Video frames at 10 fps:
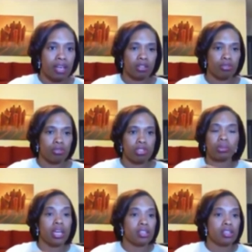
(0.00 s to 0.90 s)
So they
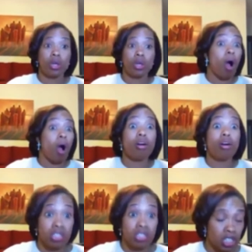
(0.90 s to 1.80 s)
just know all
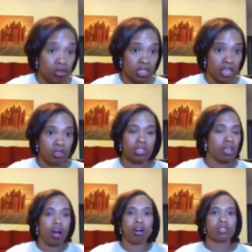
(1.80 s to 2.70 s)
secrets. Like you said,
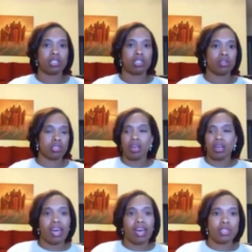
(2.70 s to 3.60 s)
all secrets.
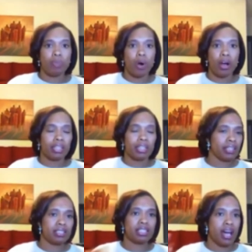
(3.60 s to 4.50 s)
Daddy's party, that's
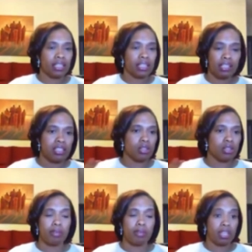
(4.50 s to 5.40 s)
exciting, that's great, but
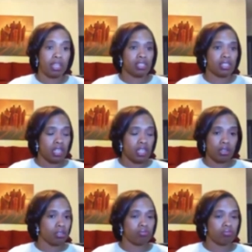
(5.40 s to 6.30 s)
that's a secret.
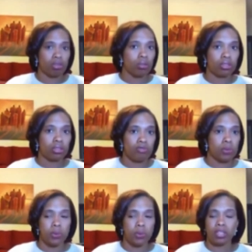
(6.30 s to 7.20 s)
They don't know the difference between
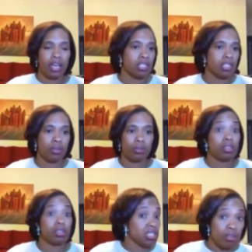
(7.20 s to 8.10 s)
that secret. A
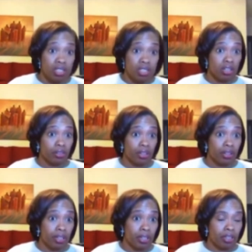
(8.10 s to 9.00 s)
secret's a secret.
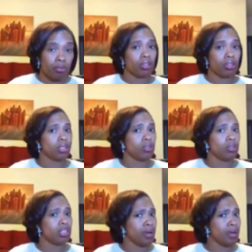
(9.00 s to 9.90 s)
Well, your kids
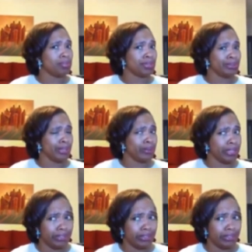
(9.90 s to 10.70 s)
probably do know, actually.